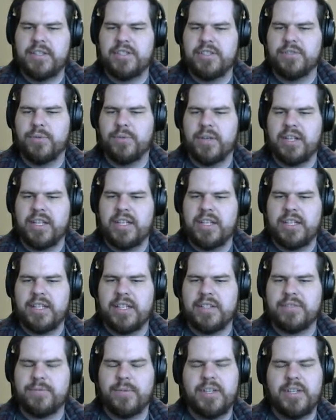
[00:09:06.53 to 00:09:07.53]
Do you want to eat
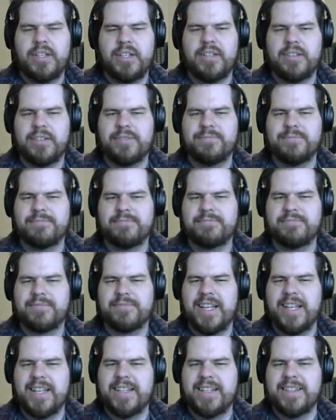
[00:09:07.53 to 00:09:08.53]
it? Well,
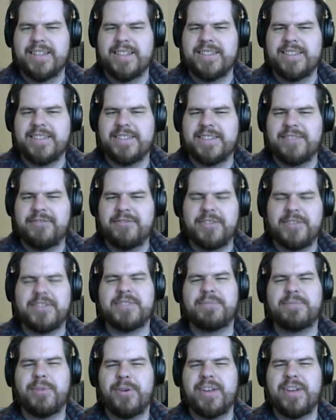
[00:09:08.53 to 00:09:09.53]
this is the
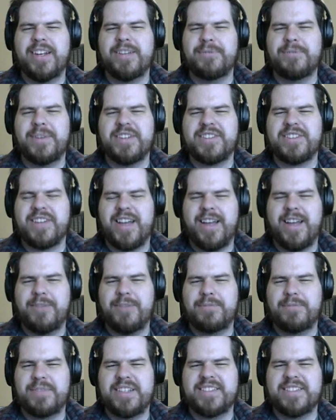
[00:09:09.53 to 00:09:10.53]
first point at which I
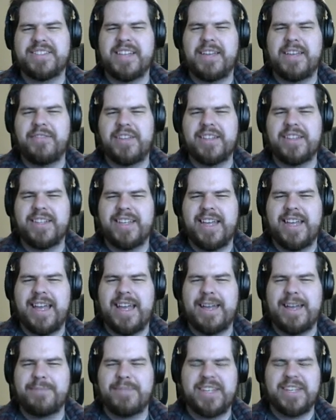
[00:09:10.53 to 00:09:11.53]
would be saving the game,